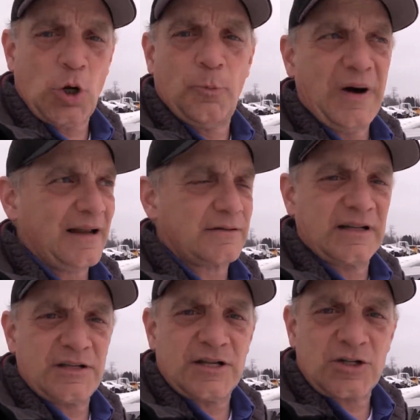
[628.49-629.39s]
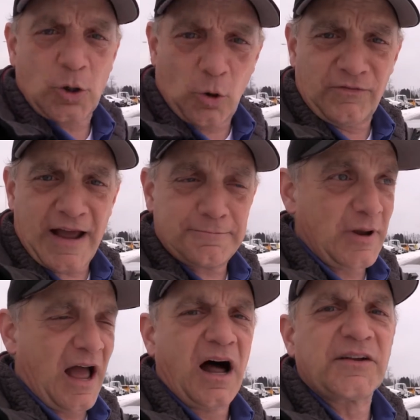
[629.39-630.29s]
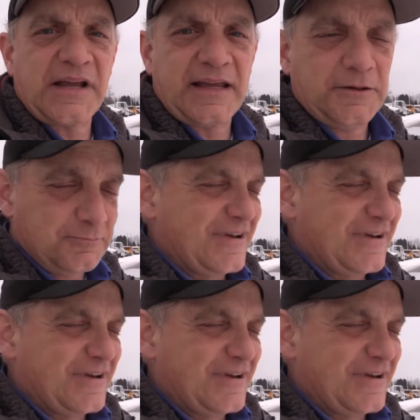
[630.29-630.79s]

Nope, is it a Corvette? Yeah, I'll take it.